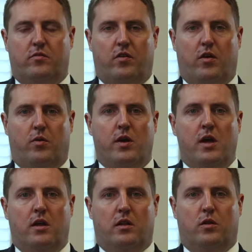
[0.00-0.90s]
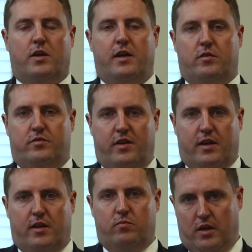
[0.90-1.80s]
So look at your
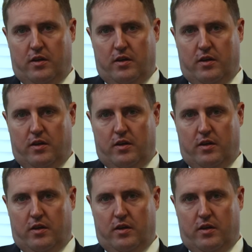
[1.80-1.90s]
ticket.